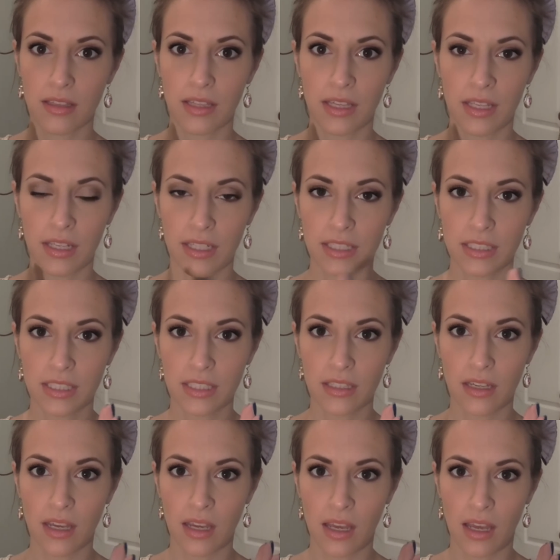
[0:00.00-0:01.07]

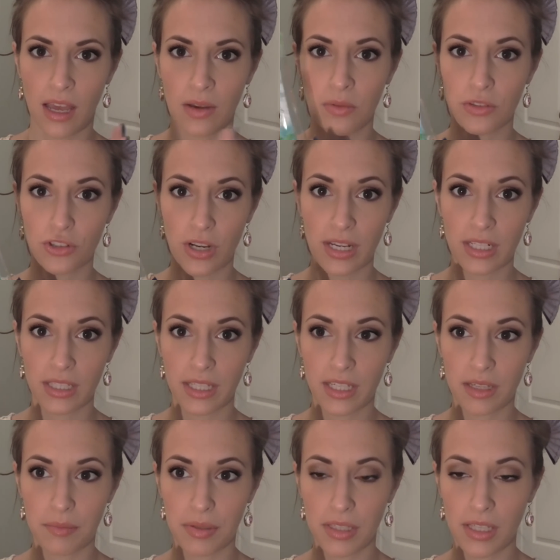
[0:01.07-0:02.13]
I will try to
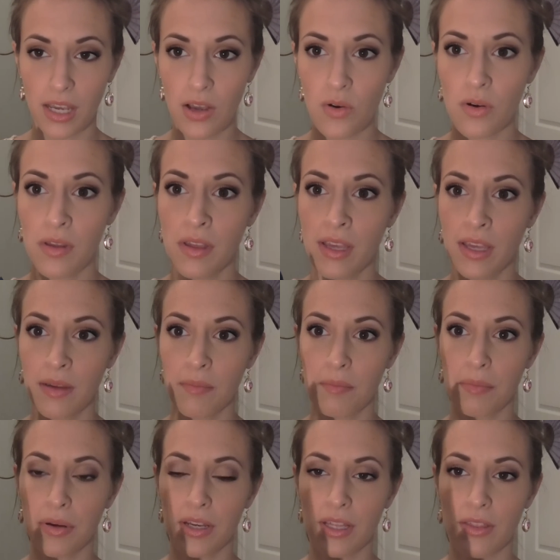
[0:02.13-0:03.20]
link it below,
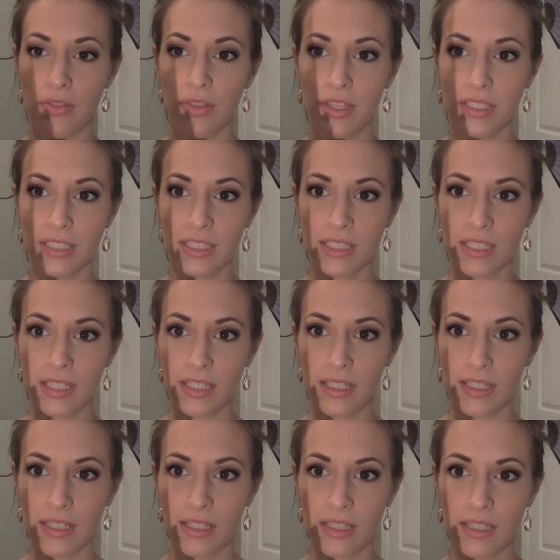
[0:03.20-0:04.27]
but this
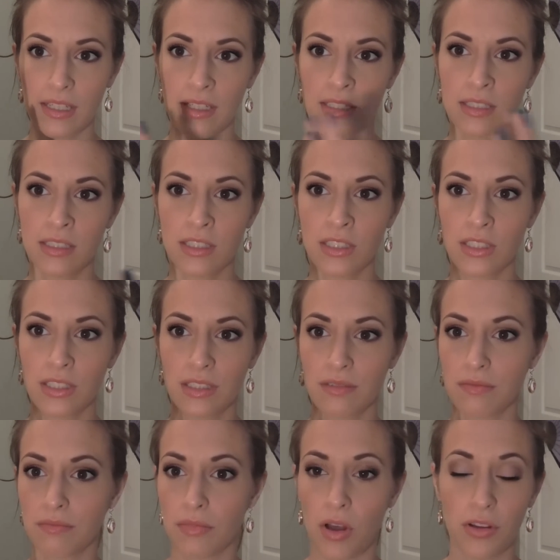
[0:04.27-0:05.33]

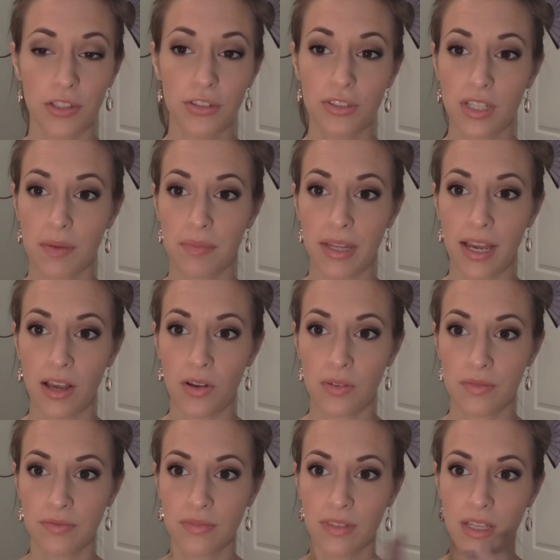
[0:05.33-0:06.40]
is all used up
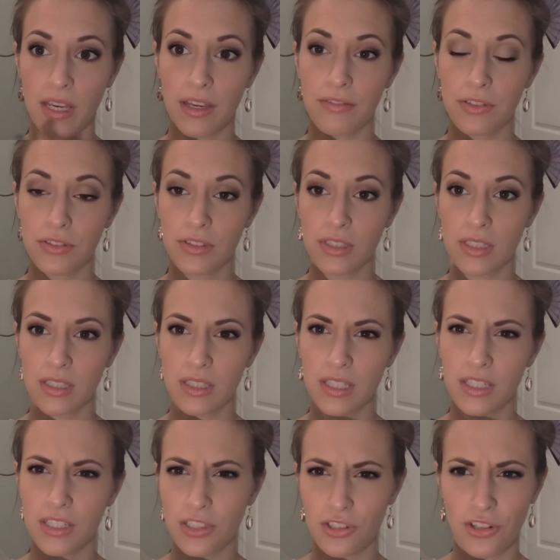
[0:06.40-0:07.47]
now. I've used the
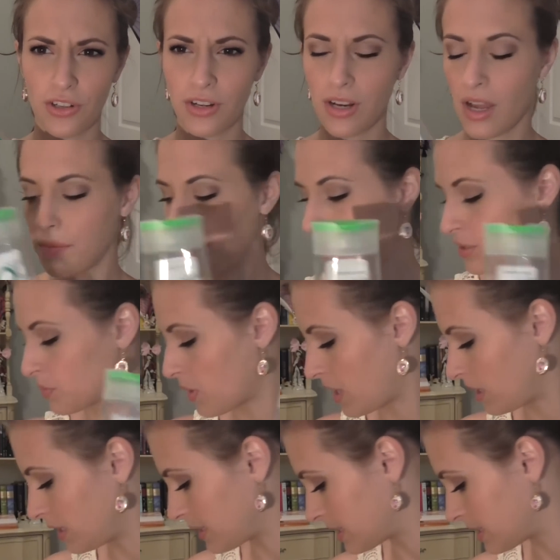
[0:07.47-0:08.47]
conditioner up as well.